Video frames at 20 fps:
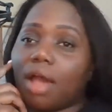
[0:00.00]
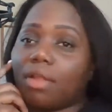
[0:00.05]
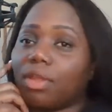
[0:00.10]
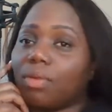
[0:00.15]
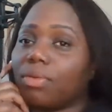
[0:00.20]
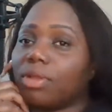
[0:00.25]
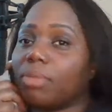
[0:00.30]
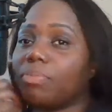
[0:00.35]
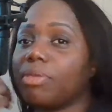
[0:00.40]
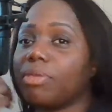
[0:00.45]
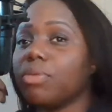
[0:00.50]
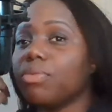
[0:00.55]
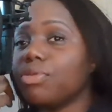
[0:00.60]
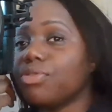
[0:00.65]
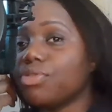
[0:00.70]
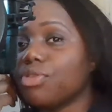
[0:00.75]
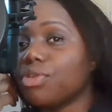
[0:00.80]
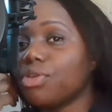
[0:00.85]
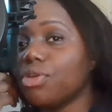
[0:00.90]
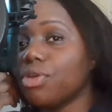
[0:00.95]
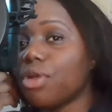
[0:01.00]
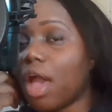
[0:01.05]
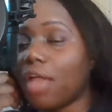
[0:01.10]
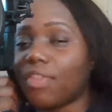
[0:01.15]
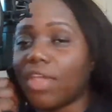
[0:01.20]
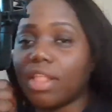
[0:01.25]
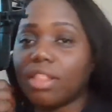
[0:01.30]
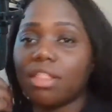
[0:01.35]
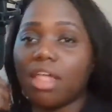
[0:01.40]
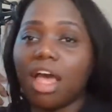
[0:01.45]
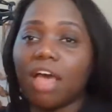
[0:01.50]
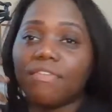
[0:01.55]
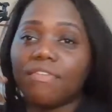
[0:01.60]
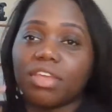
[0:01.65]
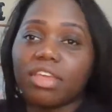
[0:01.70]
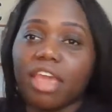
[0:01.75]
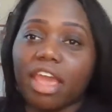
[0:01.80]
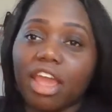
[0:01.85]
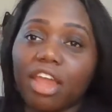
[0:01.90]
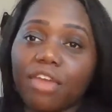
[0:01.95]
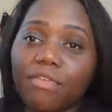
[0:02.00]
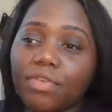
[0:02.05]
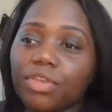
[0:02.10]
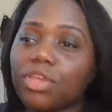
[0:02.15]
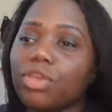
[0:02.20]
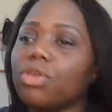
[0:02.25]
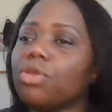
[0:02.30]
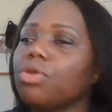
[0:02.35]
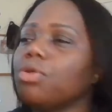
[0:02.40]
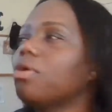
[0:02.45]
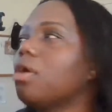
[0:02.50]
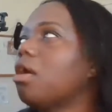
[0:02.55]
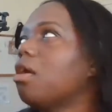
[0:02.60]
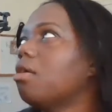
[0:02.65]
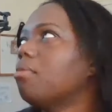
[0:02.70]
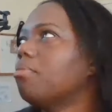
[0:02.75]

how they want to be with you, how they love and care for you,